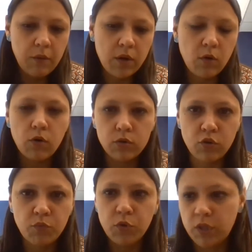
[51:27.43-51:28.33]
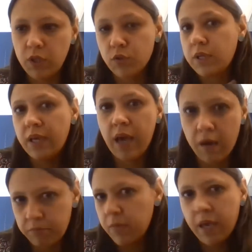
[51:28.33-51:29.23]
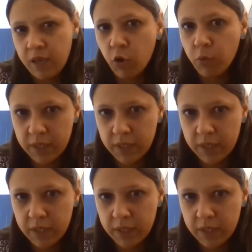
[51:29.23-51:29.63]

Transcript: It hasn't to do with the category, but other